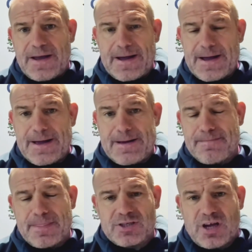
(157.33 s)

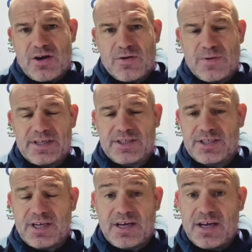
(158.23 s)
So
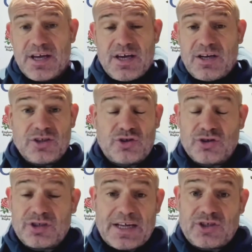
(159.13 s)
it's like
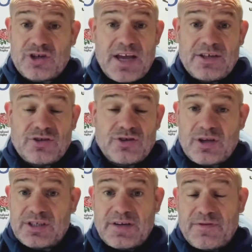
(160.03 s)
just that change, just
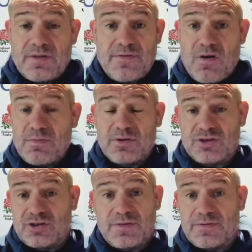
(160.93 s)
that different environment,
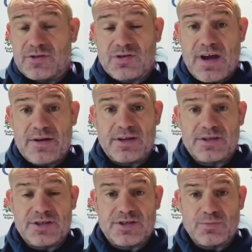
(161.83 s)
just different
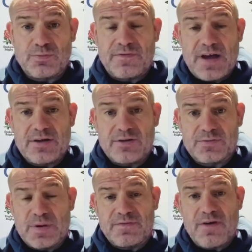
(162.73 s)
surroundings, as we found
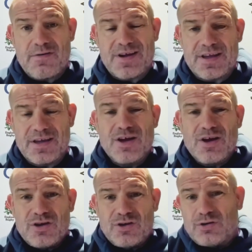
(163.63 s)
has been very
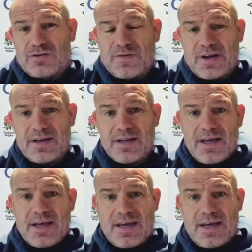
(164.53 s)
useful in